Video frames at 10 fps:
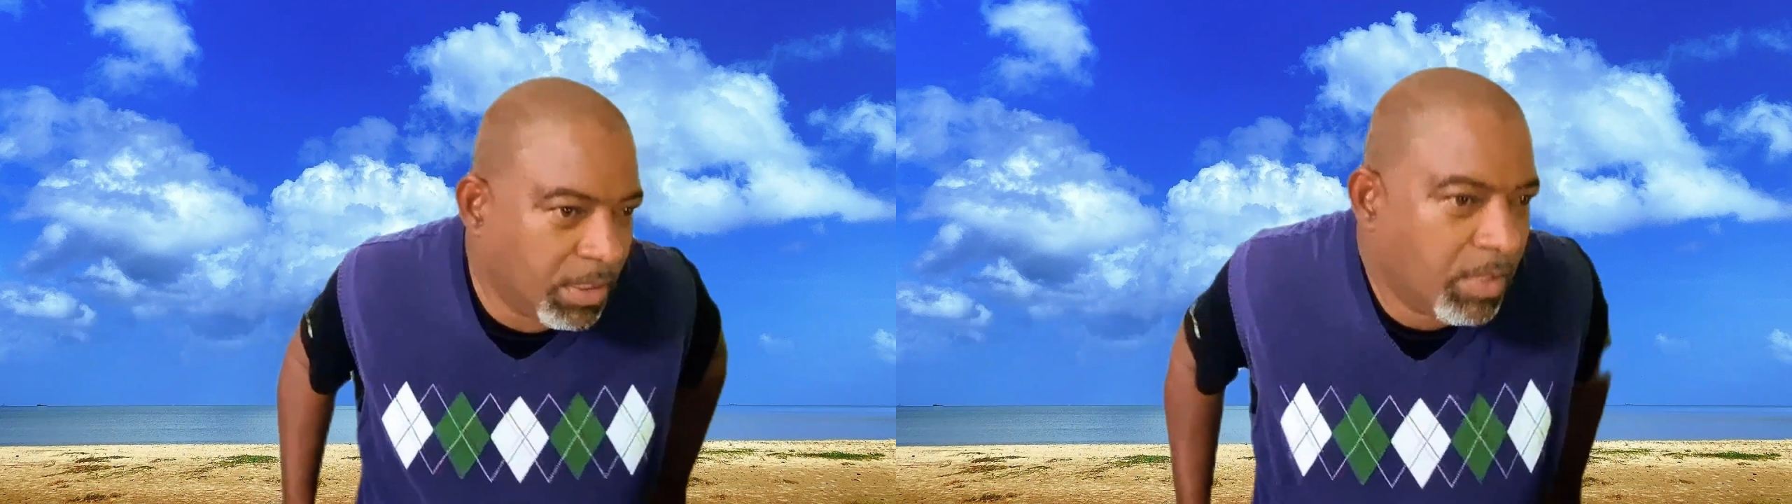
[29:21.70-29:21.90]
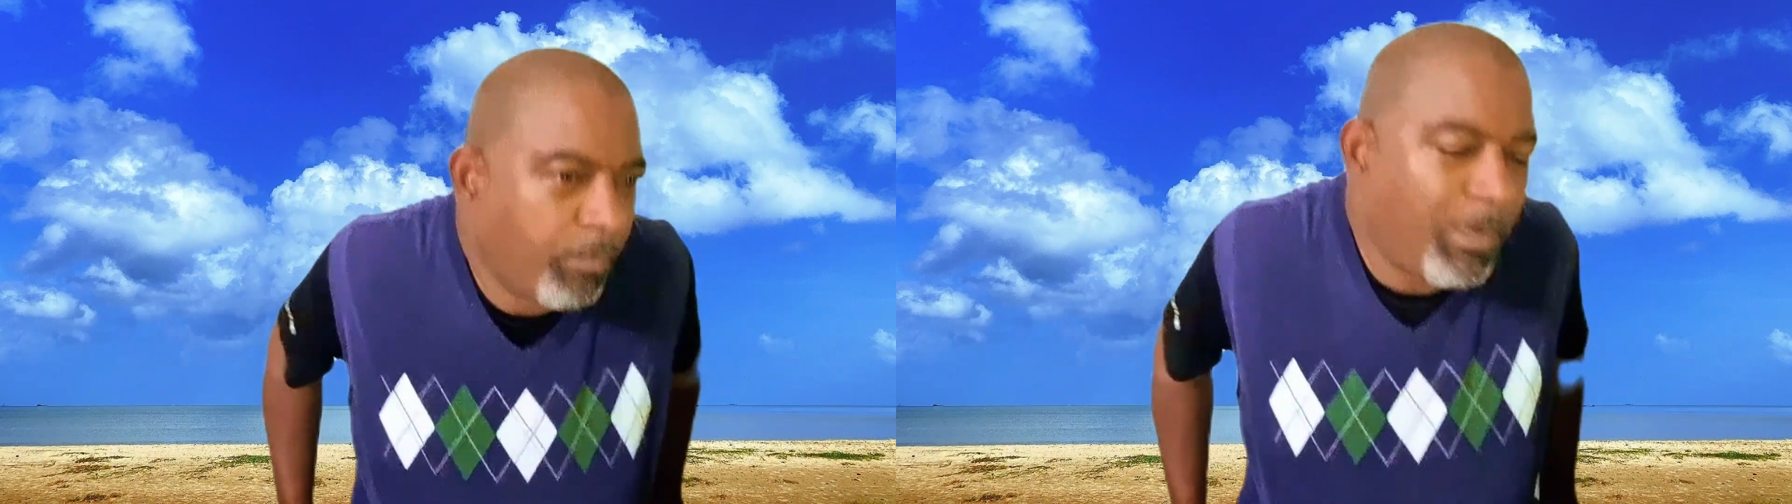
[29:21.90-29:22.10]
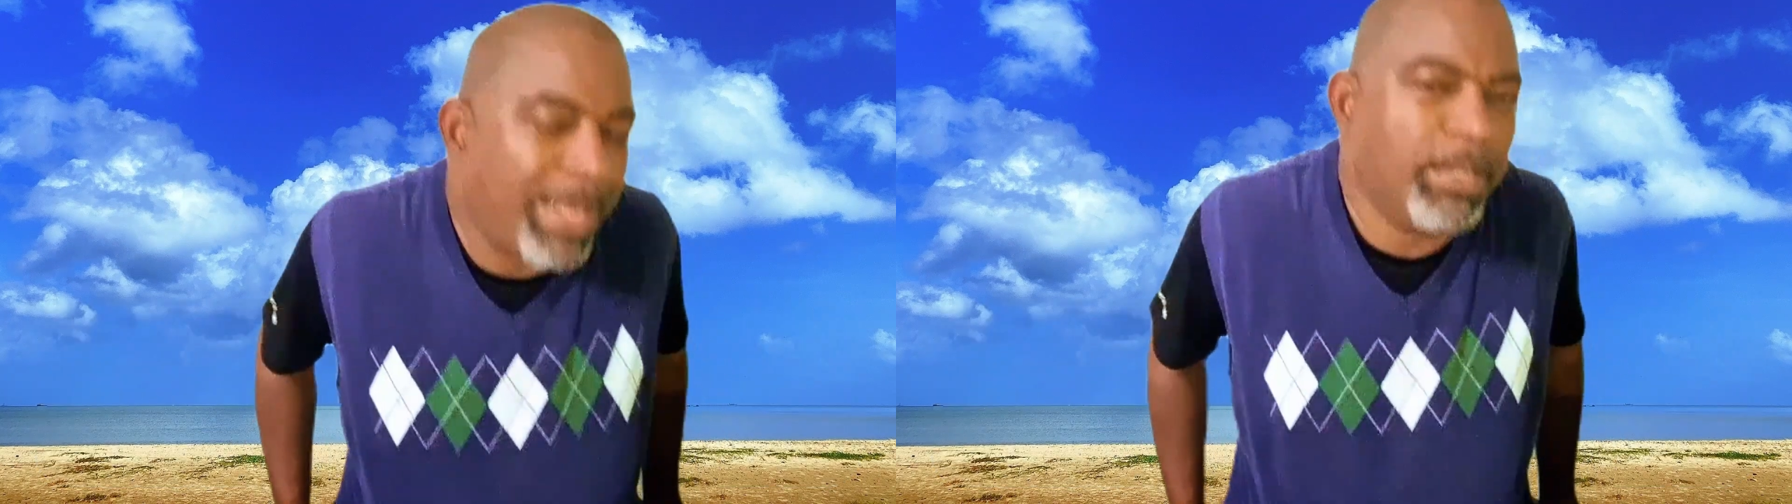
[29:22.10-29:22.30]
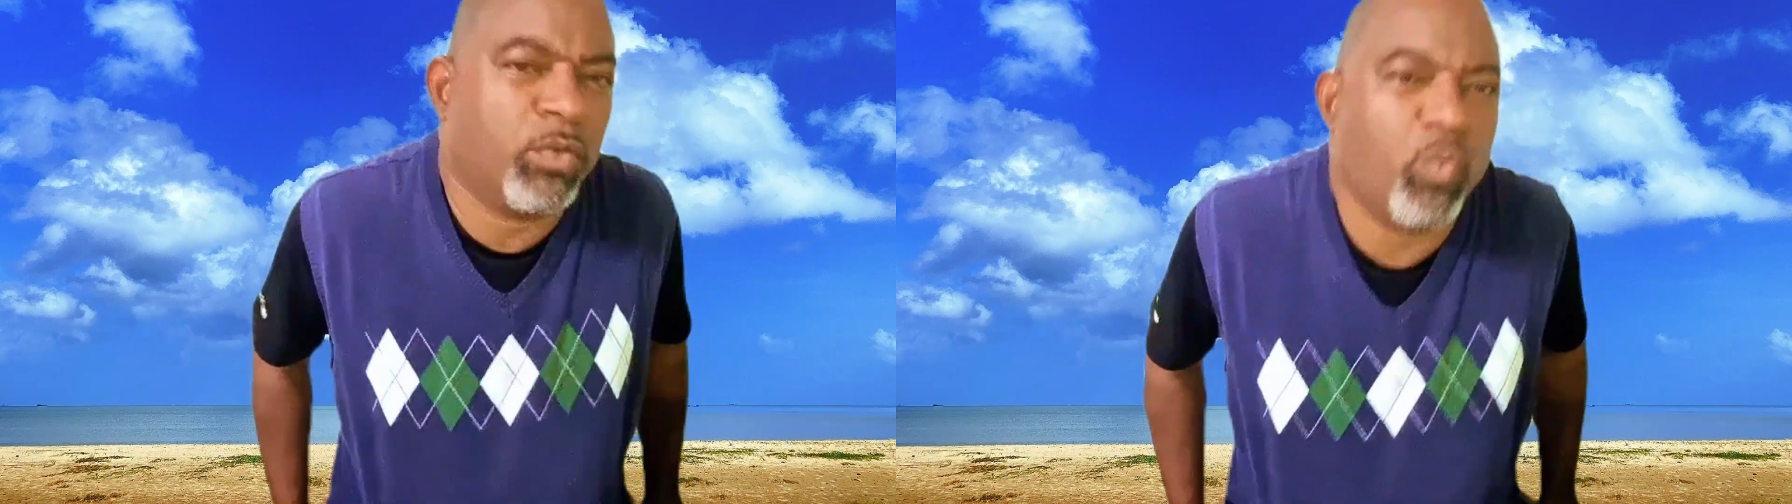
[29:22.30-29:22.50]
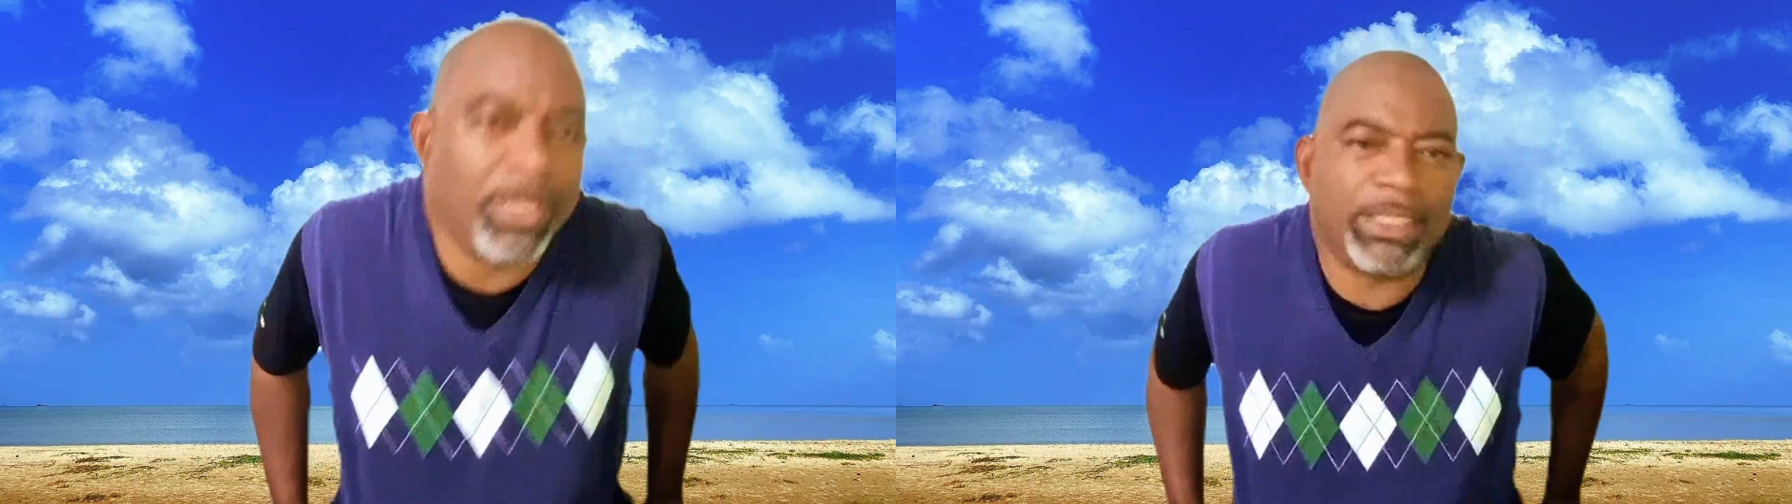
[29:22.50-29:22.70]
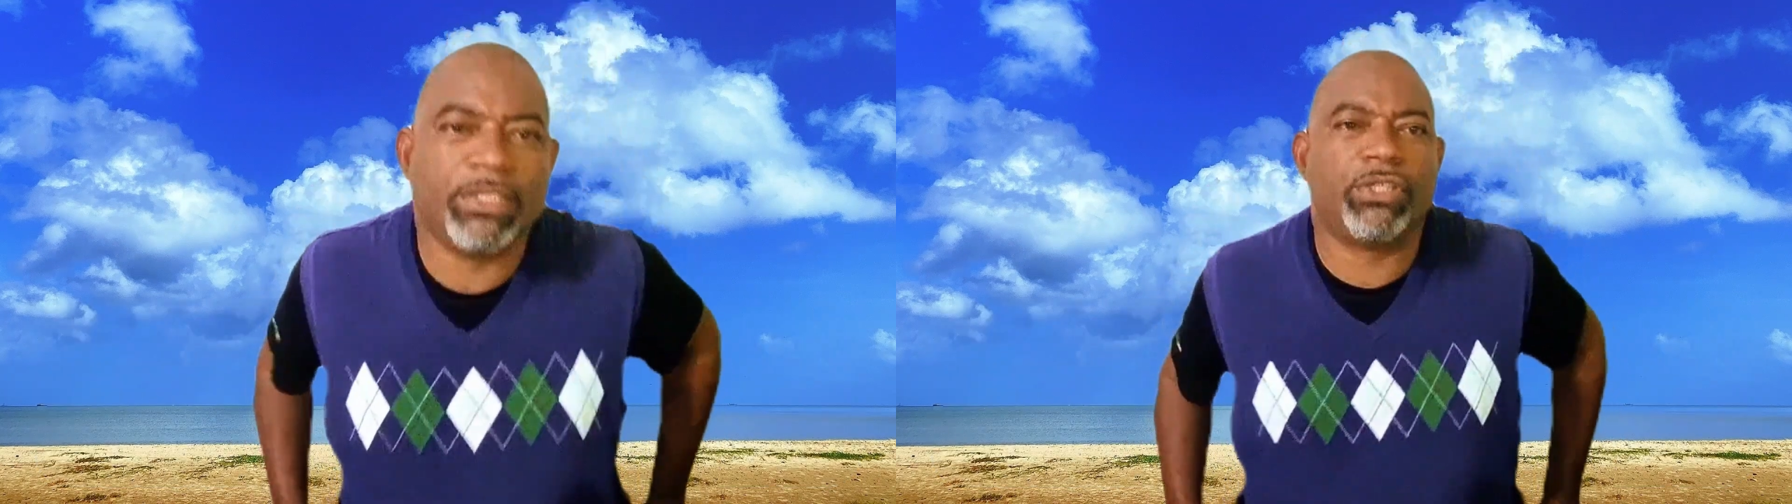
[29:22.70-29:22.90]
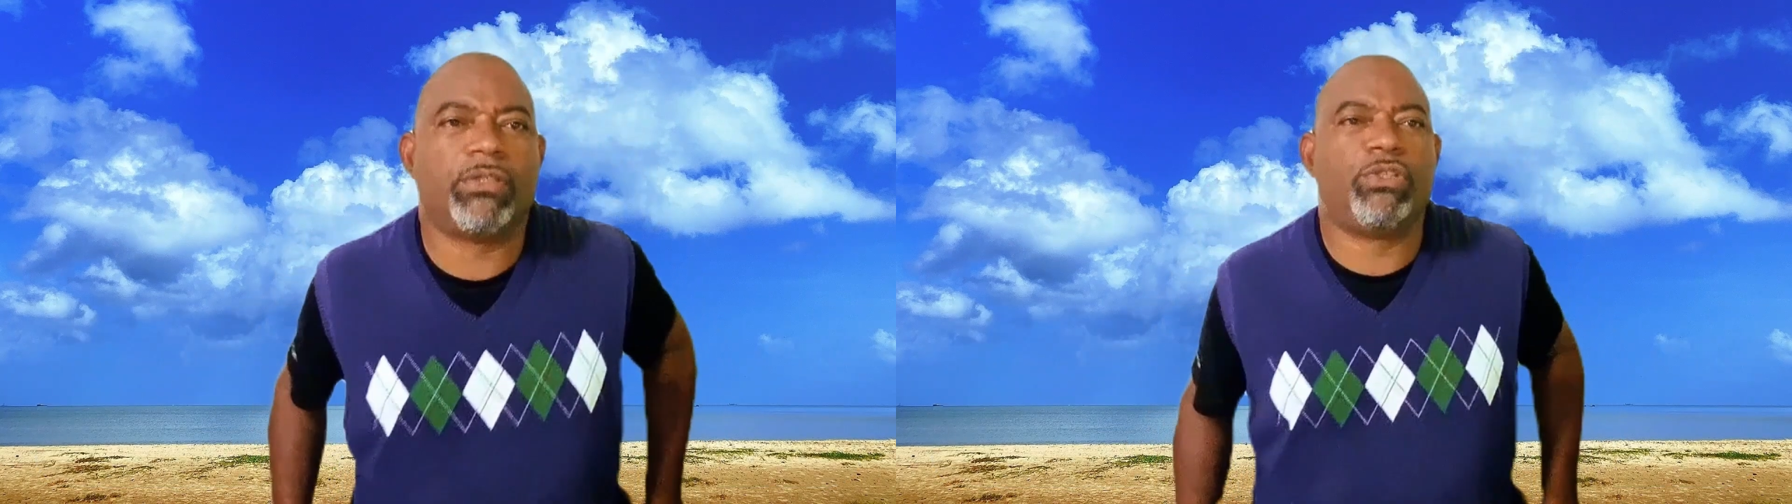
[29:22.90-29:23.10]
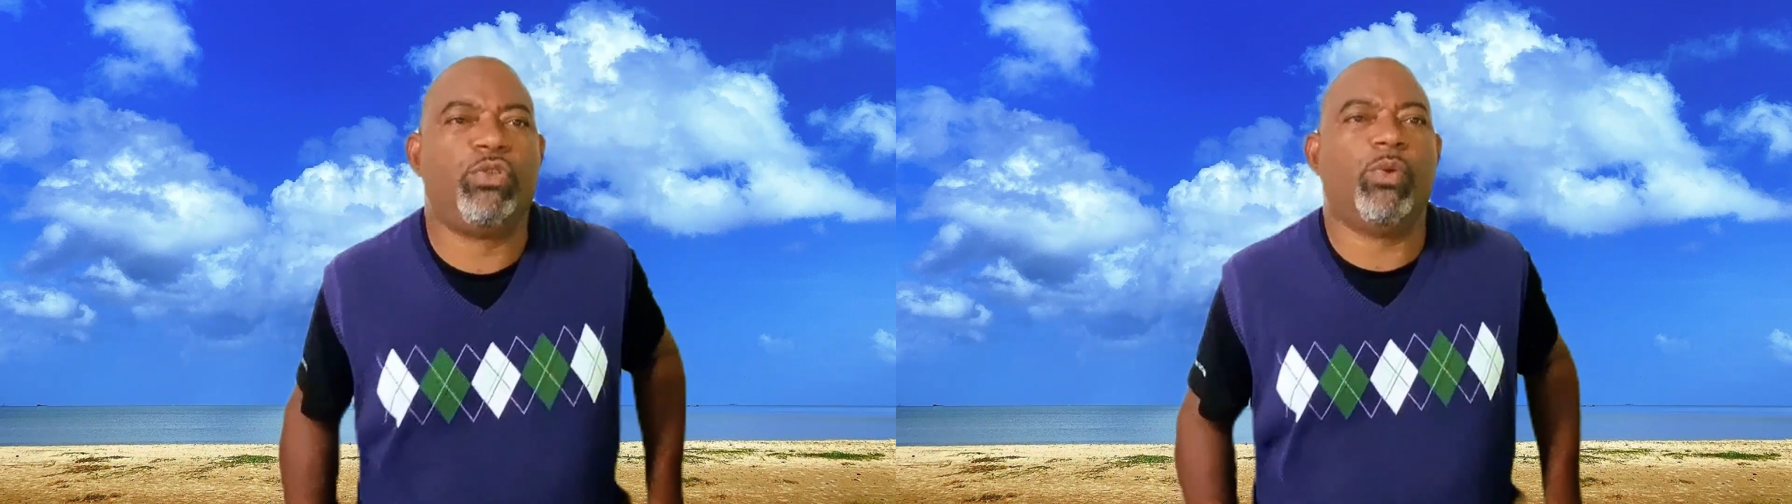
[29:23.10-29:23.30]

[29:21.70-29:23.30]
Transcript: find out what you